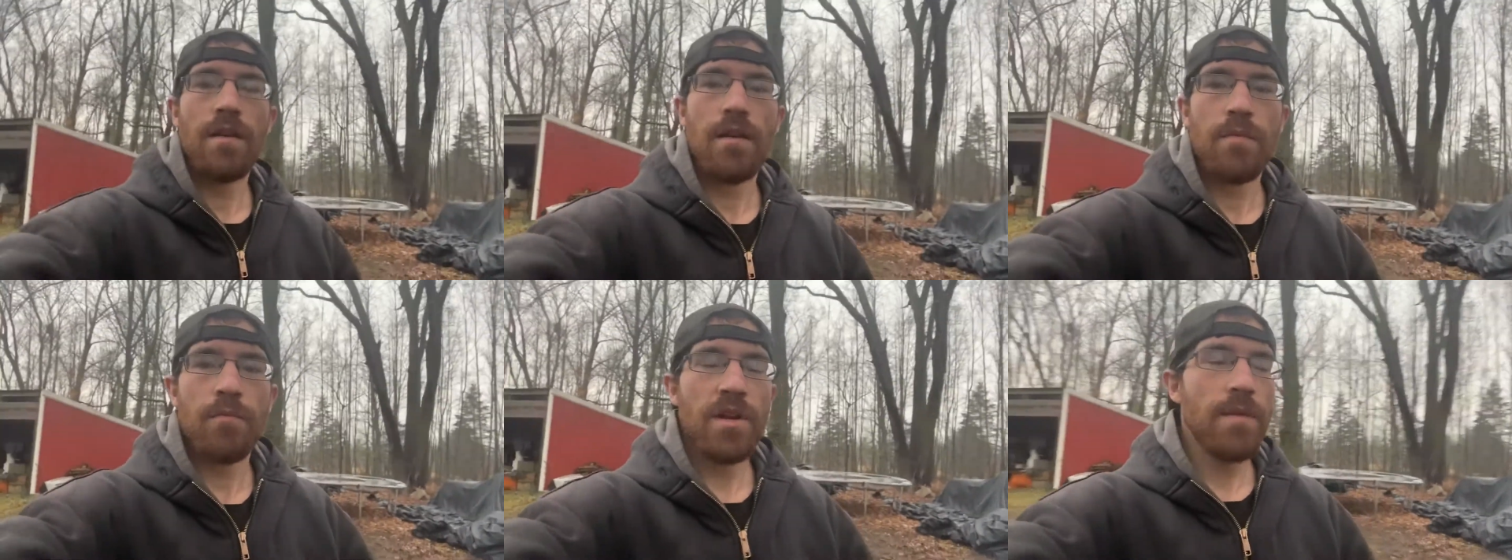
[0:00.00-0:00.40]

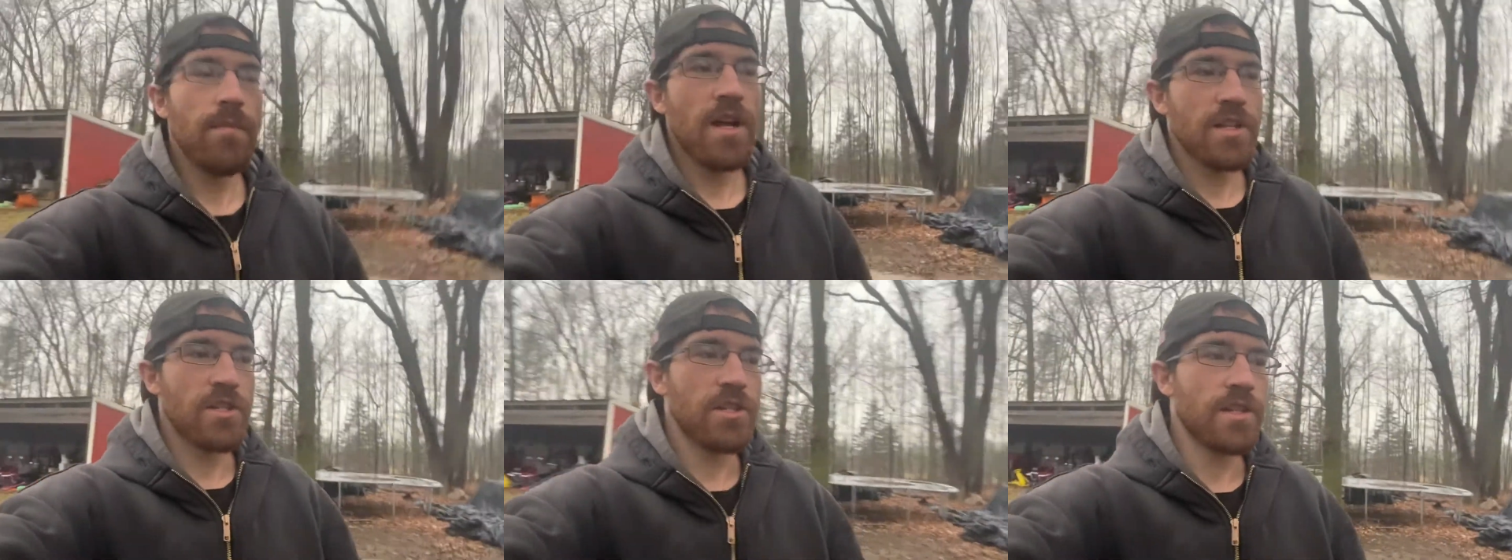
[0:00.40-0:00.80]
Pretty
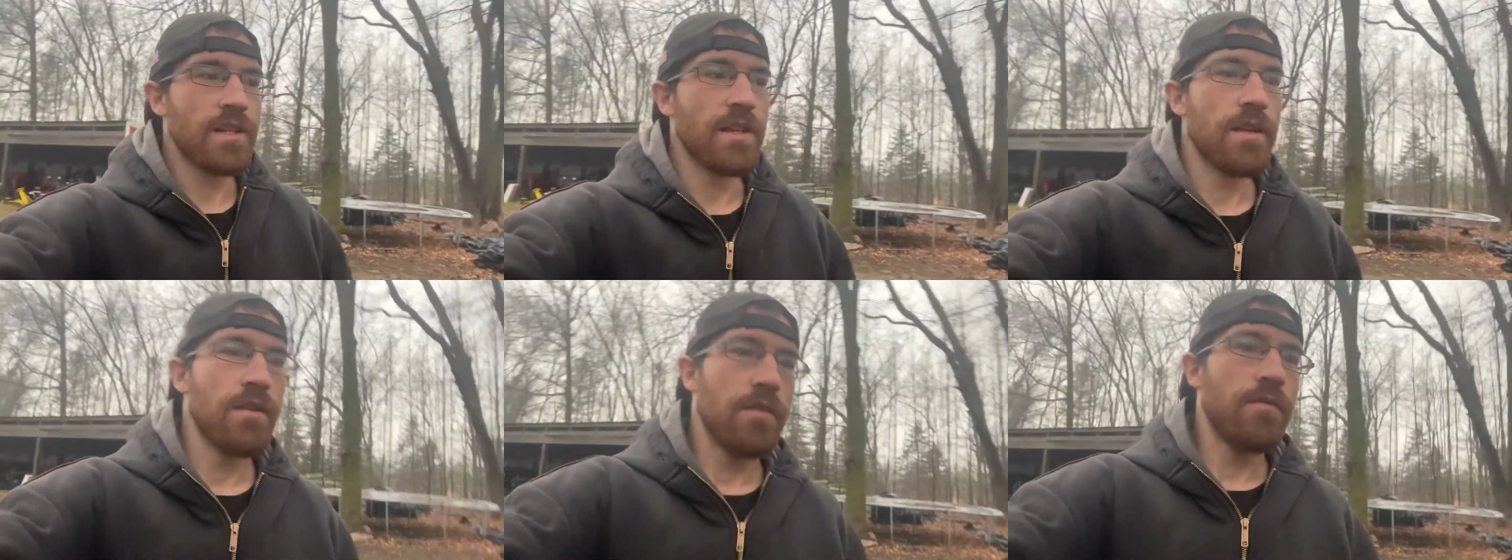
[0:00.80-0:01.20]
much,
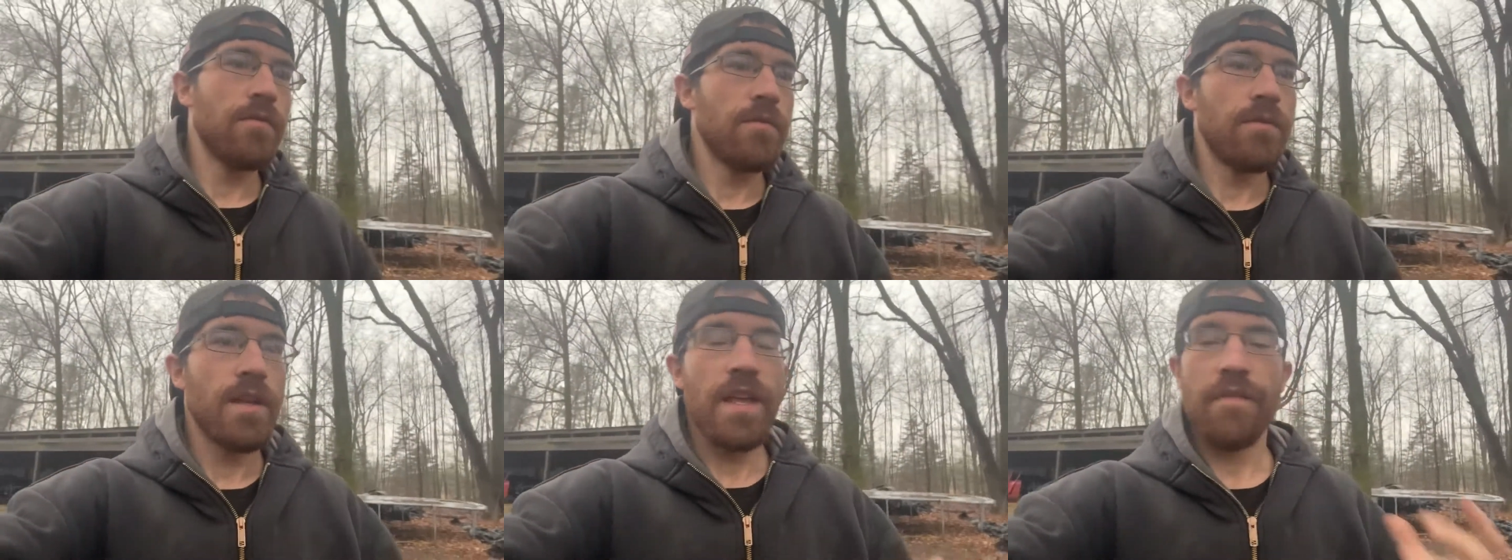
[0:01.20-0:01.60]

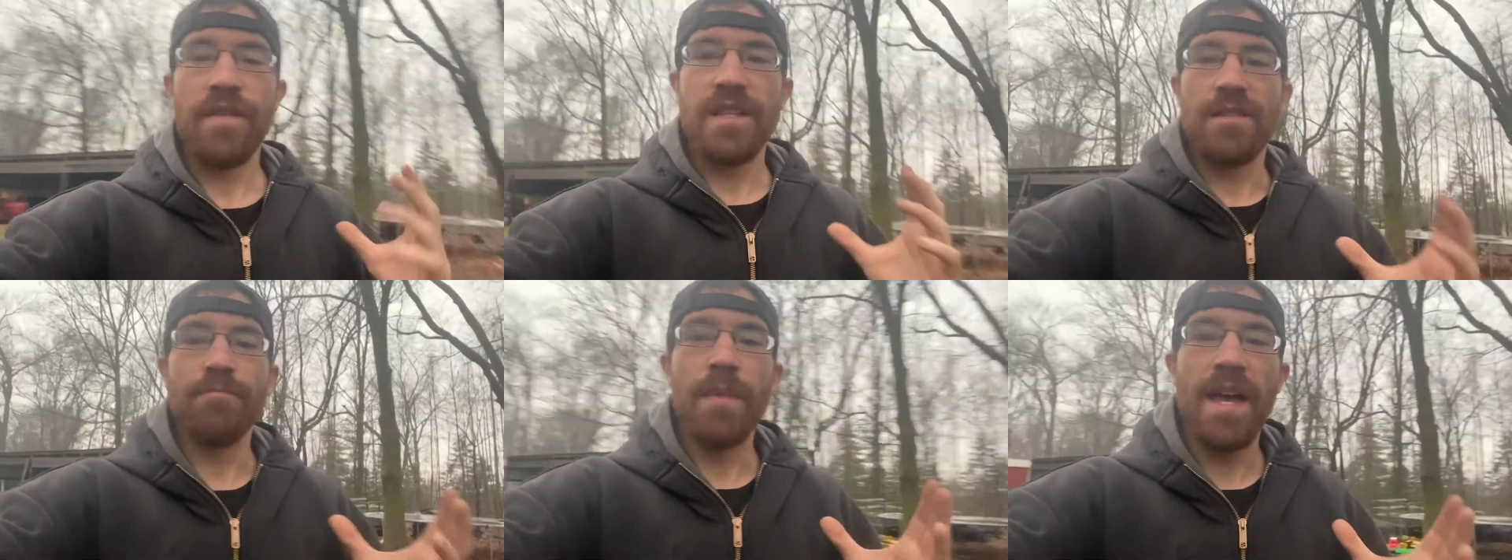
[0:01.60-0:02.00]
if
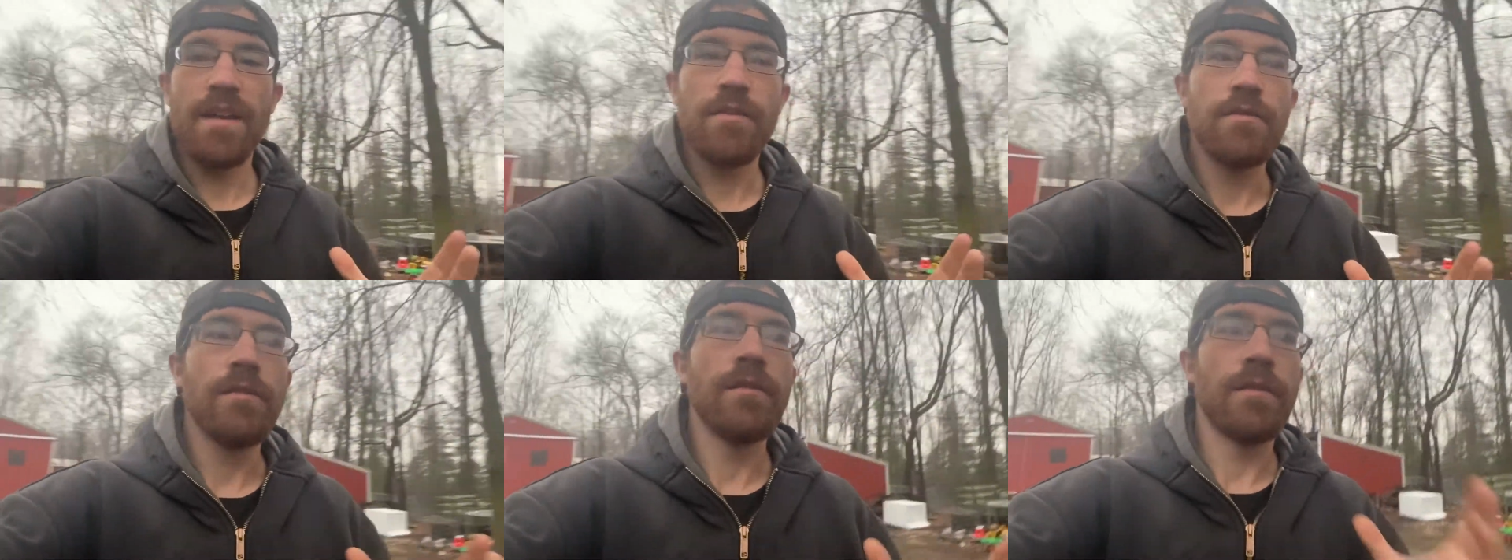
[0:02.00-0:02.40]
it's
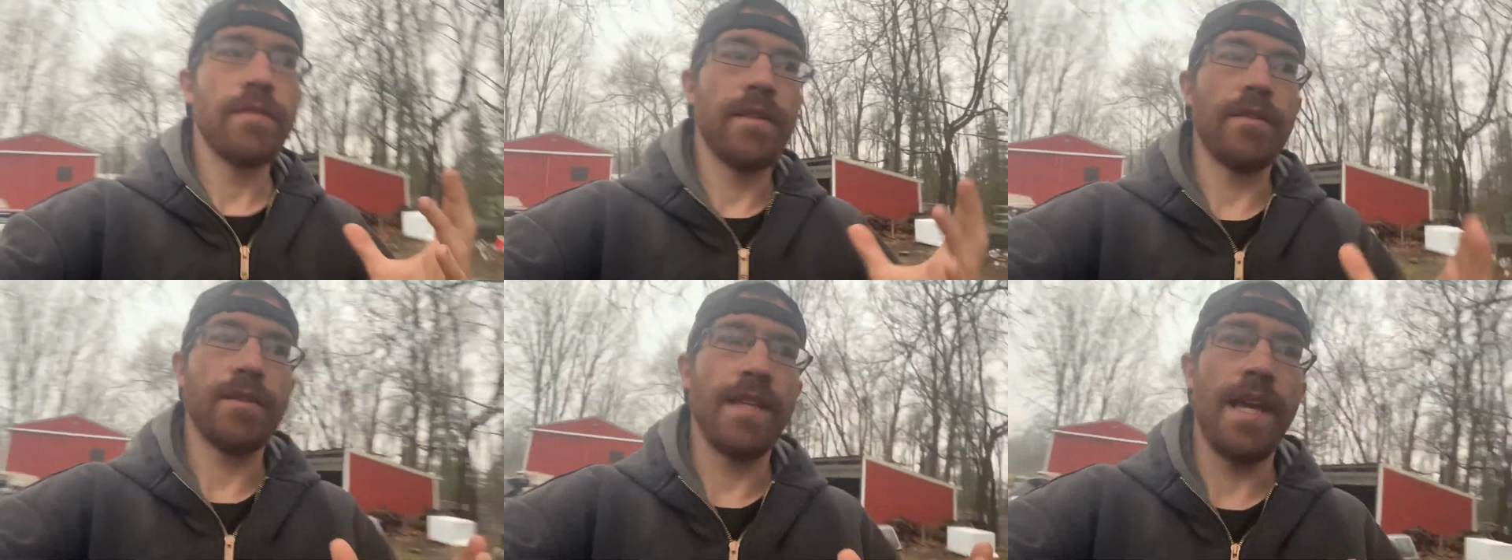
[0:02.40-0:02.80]
metal,
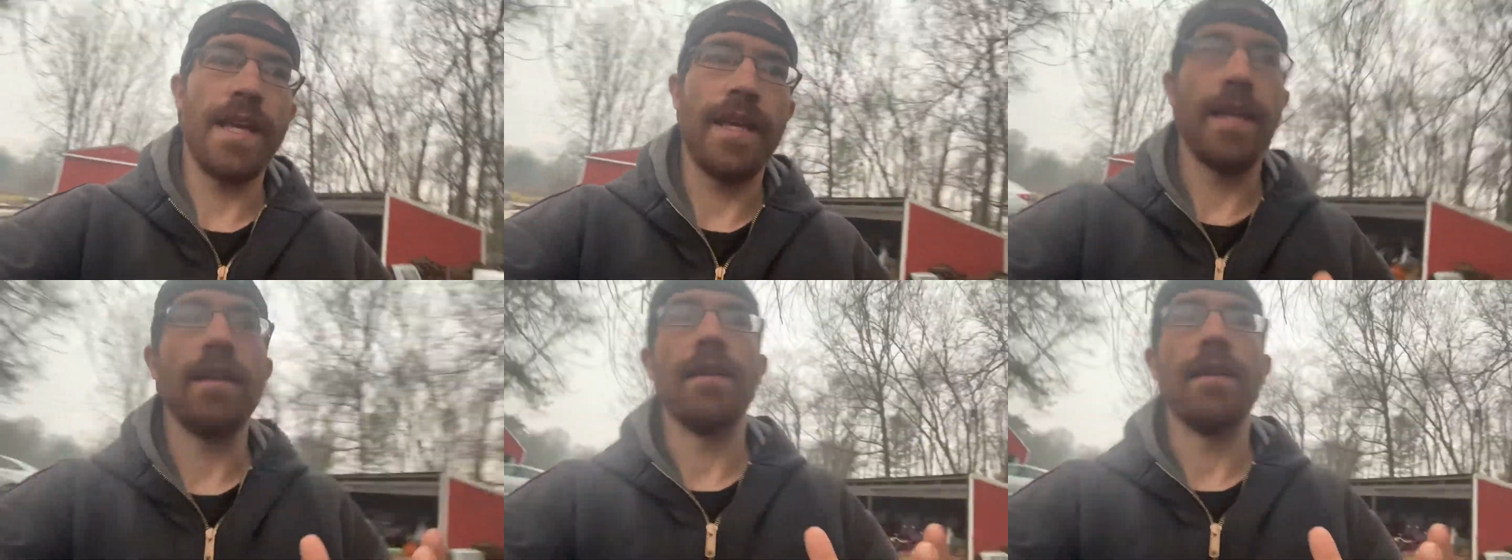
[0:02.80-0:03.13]
they'll take it.